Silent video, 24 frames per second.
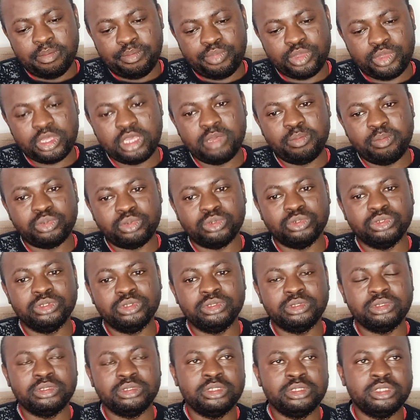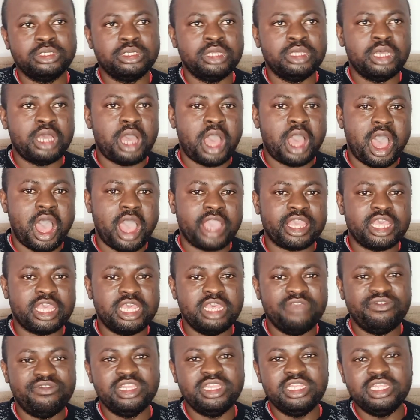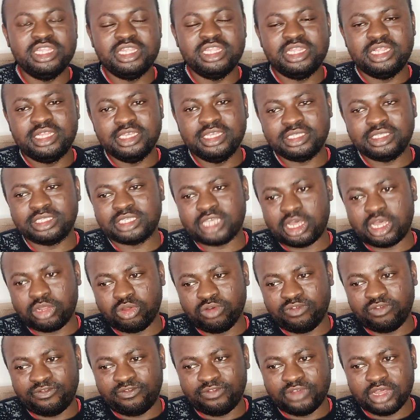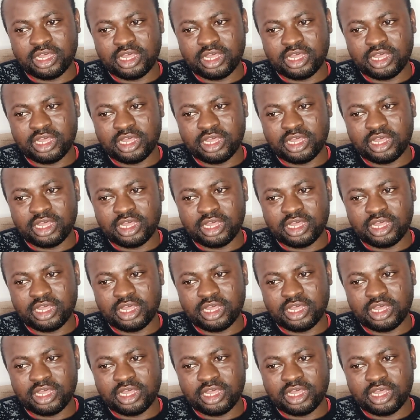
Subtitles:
people are giving this kind of